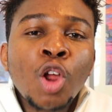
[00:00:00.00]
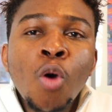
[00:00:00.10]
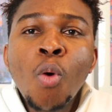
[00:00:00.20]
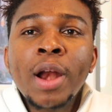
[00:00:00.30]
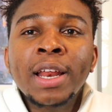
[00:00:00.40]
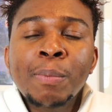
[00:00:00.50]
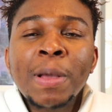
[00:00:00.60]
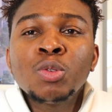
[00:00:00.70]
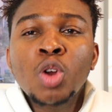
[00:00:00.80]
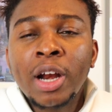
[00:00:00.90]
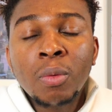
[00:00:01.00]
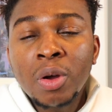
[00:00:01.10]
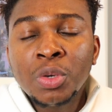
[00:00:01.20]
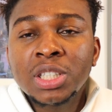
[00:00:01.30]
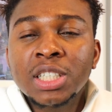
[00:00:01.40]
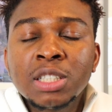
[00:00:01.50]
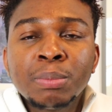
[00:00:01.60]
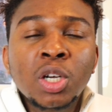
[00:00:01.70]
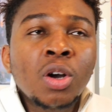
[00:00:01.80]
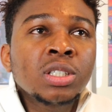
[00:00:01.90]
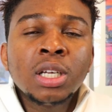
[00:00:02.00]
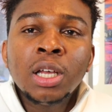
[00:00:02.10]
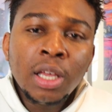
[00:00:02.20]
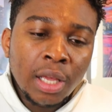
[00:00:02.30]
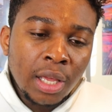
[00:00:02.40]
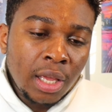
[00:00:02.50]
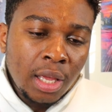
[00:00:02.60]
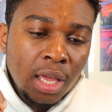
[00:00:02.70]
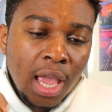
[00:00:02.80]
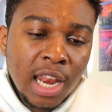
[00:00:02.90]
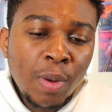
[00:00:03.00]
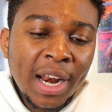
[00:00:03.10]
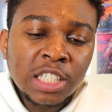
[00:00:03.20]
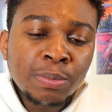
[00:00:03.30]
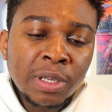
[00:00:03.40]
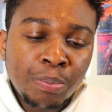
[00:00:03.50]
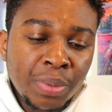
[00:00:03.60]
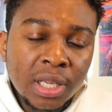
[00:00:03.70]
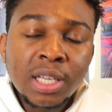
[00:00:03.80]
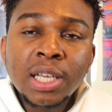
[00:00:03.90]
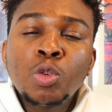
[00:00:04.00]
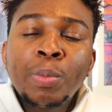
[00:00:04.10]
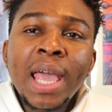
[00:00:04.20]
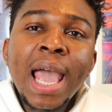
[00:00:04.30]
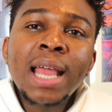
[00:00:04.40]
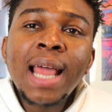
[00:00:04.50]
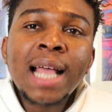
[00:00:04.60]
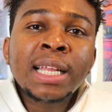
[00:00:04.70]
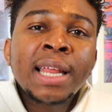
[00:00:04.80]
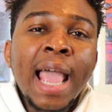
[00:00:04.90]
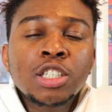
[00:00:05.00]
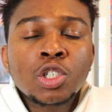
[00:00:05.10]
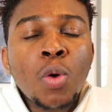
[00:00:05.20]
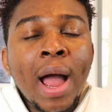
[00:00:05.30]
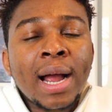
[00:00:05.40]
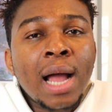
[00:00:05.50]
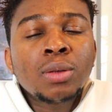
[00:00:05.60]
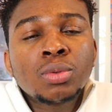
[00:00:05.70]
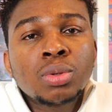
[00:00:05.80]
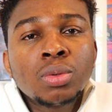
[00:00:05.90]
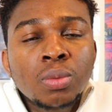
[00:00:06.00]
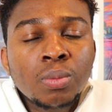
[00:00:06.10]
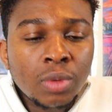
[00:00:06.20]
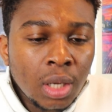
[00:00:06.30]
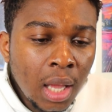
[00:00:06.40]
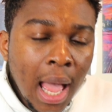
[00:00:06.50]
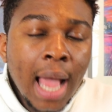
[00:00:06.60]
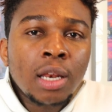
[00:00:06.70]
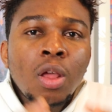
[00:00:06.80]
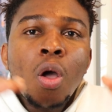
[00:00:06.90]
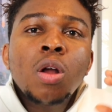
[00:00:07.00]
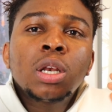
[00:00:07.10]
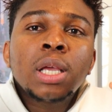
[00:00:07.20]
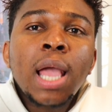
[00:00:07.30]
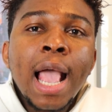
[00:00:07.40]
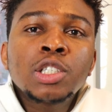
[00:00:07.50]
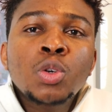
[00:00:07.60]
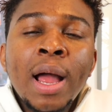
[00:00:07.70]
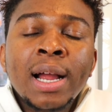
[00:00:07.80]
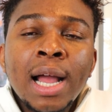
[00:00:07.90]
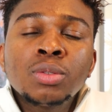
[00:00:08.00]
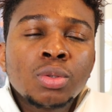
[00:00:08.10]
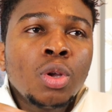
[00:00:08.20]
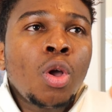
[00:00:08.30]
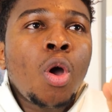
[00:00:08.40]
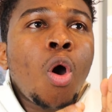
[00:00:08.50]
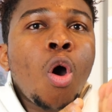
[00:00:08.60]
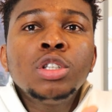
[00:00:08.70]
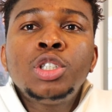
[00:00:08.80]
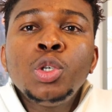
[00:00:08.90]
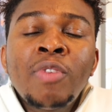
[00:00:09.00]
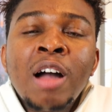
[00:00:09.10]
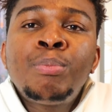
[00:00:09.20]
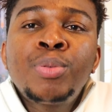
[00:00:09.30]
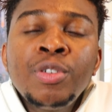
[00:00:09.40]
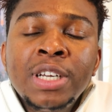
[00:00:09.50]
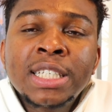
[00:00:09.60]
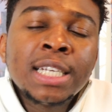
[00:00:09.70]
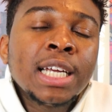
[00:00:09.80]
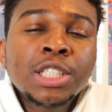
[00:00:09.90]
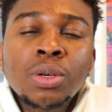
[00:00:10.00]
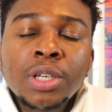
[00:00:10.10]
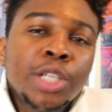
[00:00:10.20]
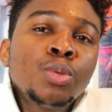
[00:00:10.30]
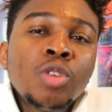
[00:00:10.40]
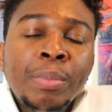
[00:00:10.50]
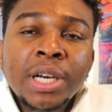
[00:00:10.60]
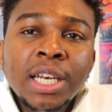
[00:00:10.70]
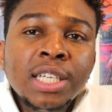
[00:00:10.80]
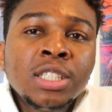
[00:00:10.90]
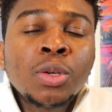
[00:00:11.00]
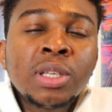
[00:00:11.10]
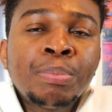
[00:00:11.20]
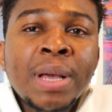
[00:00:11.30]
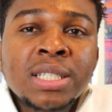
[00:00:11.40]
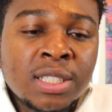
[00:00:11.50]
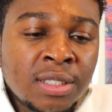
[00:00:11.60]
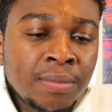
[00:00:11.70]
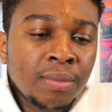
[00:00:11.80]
Don't worry, the person will not run away with it because anybody that's being picked, it will be held at an escrow account. And on the escrow account, until you've approved the transaction, it will not be released to the person.